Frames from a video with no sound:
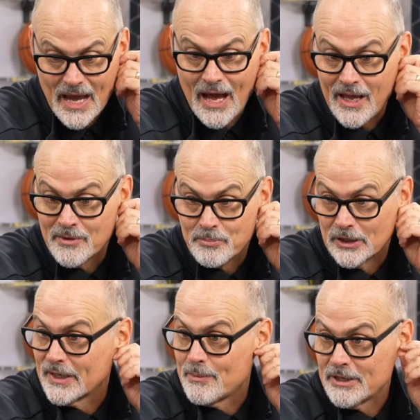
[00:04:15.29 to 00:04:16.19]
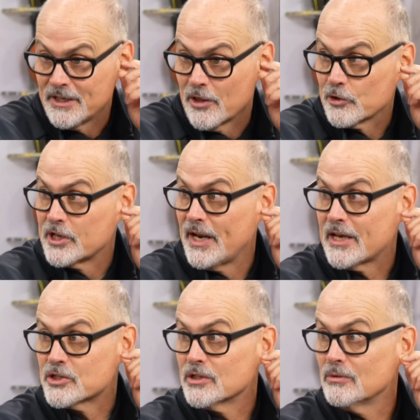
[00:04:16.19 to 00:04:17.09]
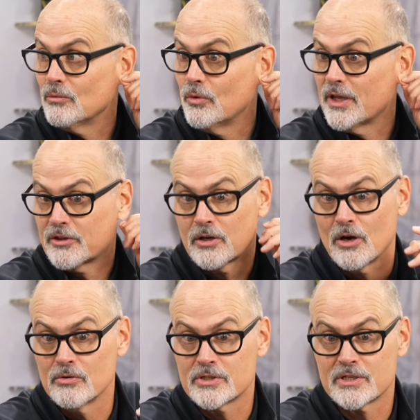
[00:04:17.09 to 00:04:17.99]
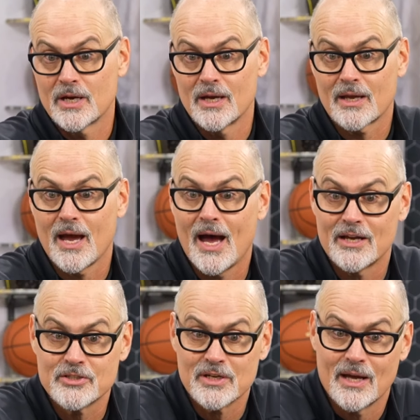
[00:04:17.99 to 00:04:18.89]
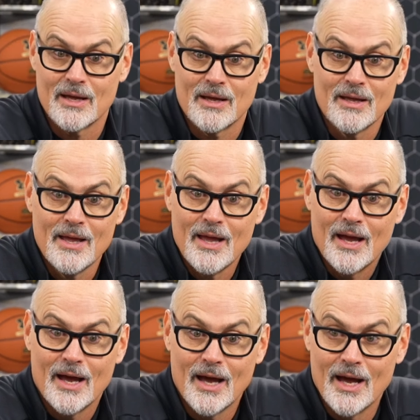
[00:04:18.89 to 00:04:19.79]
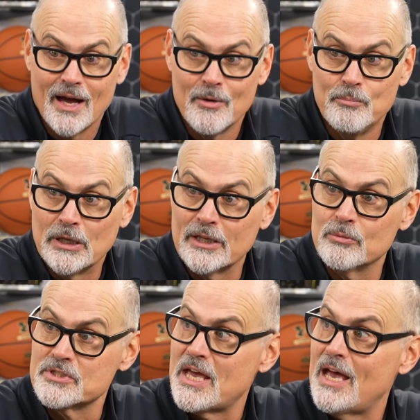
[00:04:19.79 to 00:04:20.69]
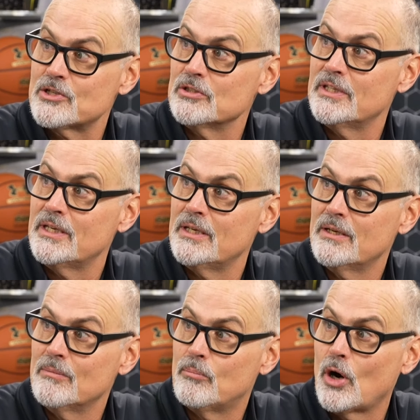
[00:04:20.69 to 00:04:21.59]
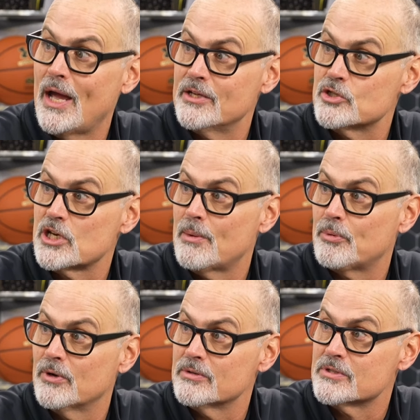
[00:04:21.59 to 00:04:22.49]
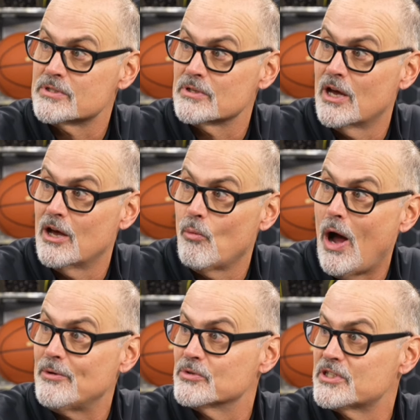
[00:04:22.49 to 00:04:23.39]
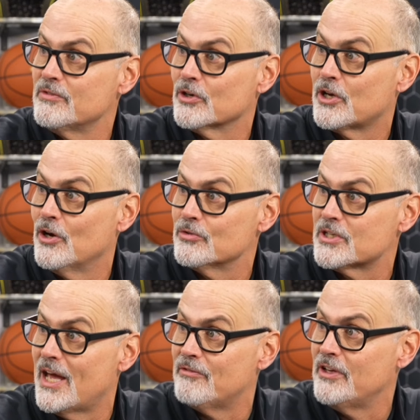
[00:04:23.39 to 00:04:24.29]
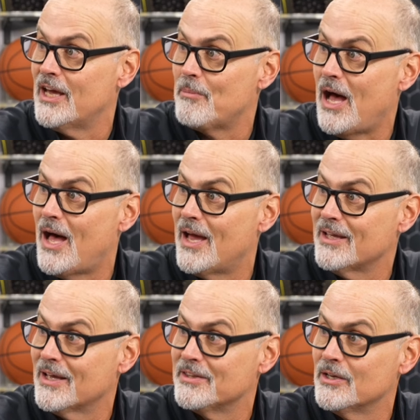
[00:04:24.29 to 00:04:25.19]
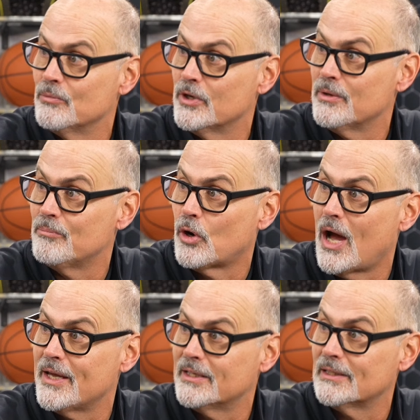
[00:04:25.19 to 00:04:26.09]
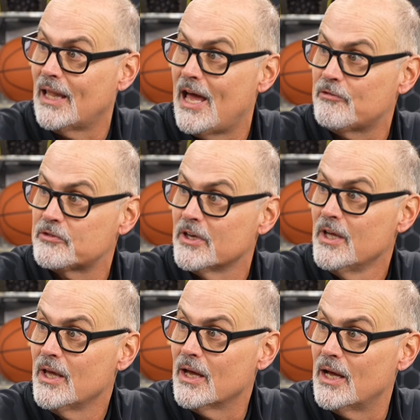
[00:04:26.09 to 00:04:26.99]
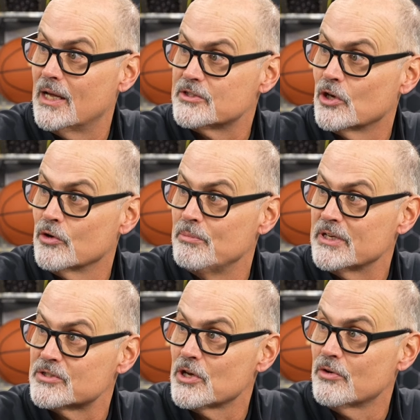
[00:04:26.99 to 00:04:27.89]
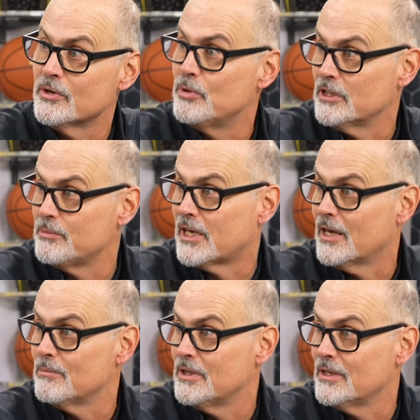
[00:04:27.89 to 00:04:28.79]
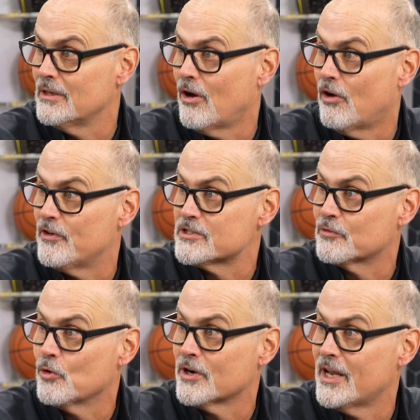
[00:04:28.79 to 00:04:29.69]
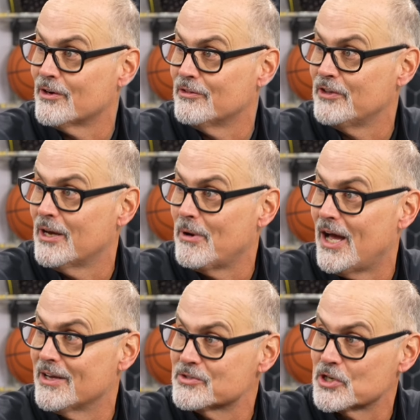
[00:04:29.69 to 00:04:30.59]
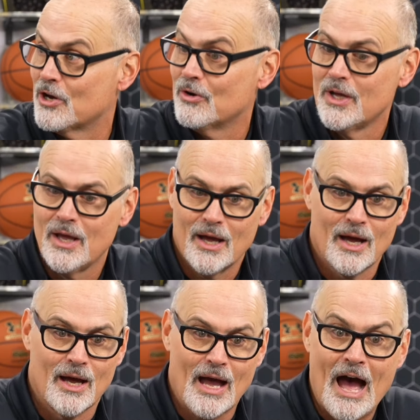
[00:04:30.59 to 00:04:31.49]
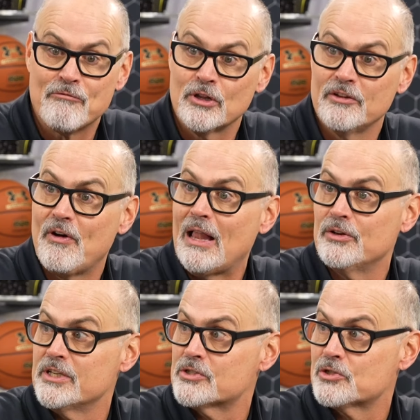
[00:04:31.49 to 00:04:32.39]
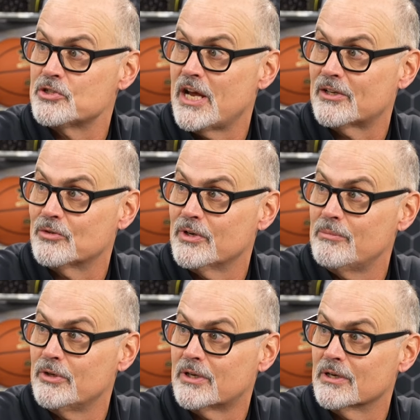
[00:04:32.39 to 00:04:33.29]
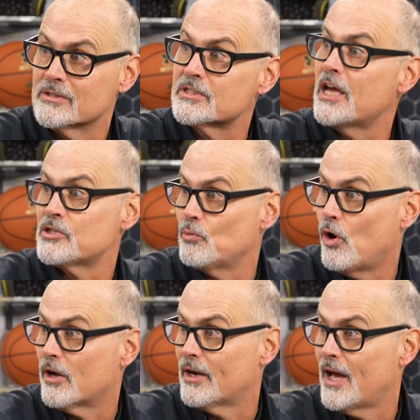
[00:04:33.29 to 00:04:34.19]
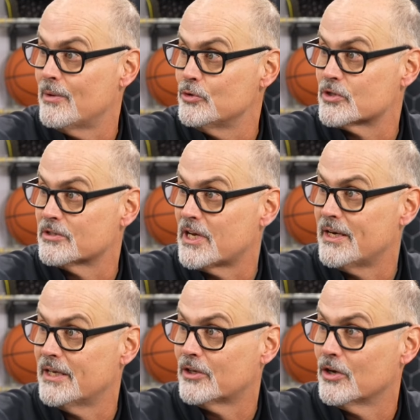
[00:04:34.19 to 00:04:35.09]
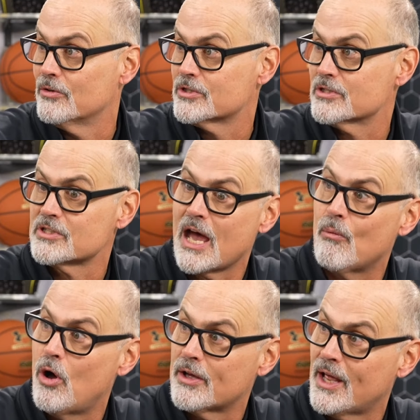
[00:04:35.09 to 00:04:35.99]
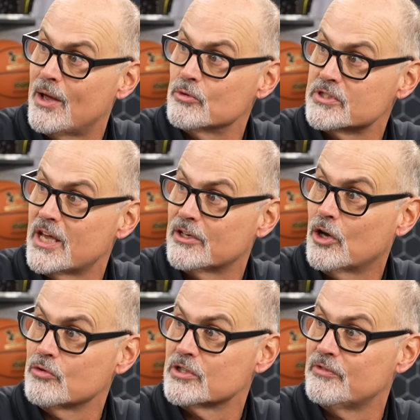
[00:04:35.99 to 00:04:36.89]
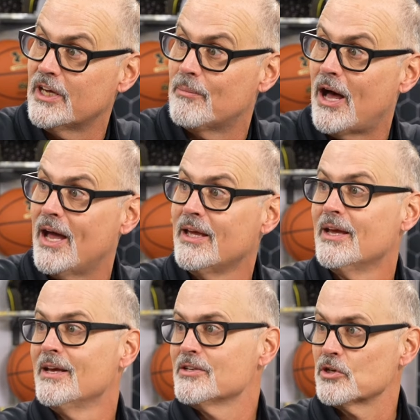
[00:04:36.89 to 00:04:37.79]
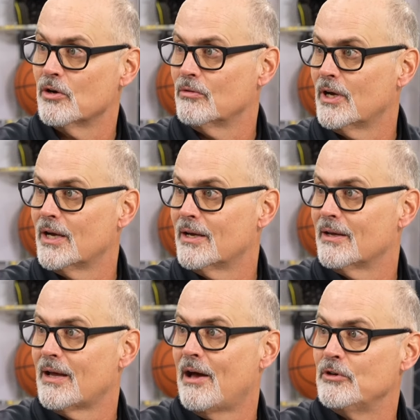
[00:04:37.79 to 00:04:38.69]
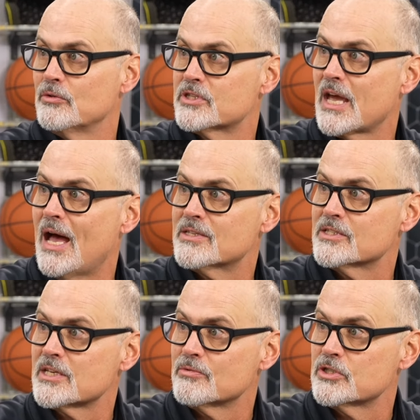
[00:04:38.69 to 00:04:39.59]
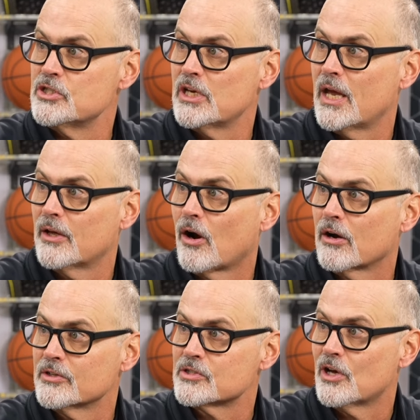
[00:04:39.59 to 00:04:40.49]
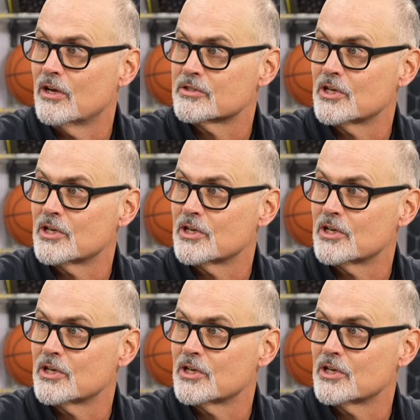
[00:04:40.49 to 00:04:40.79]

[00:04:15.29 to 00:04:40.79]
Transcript: Yeah, and Billy, I mean, another connection with Coach uh, Cosh. Uh, uh, Billy was actually Brian Shepard's uh, wide receiver coach at VMI, and then when Brian left uh, to go to Minnesota, Billy became the offensive coordinator at VMI. So uh, I've really followed his trajectory because Tyson Wachenheim, who's our tight end coach, Scott Wachenheim was the head coach at VMI. So I've known Scott since I was a GA at Arkansas.